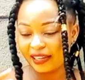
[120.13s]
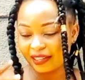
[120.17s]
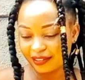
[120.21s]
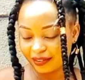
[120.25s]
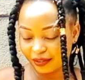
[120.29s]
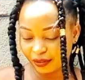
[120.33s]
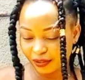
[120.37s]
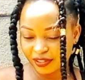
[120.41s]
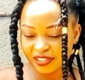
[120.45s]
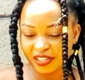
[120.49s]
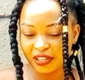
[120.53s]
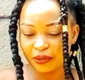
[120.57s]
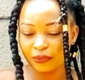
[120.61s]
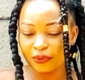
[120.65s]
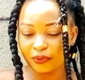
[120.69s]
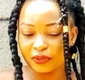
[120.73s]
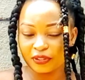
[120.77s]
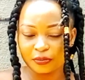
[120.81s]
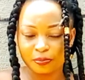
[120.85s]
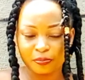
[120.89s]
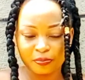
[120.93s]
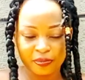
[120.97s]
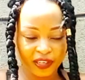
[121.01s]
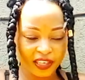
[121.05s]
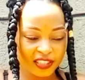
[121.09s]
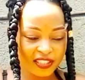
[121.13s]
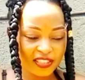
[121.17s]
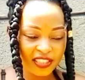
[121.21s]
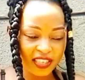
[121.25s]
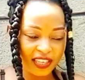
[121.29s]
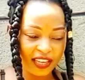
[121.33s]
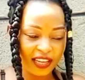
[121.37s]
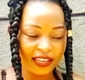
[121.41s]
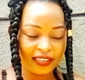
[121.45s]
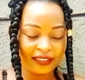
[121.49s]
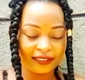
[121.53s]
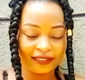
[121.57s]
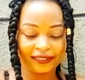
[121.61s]
thought he was pretty
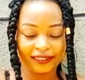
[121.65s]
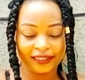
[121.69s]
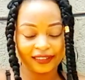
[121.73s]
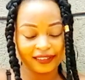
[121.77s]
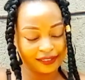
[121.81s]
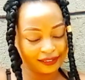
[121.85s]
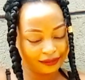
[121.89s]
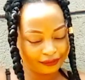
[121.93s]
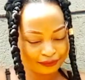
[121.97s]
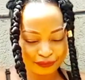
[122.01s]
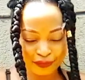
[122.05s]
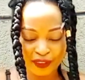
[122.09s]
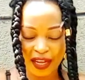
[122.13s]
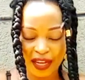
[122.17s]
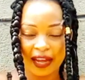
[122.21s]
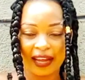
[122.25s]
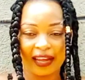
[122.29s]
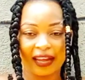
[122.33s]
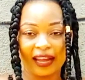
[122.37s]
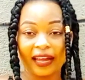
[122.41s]
and I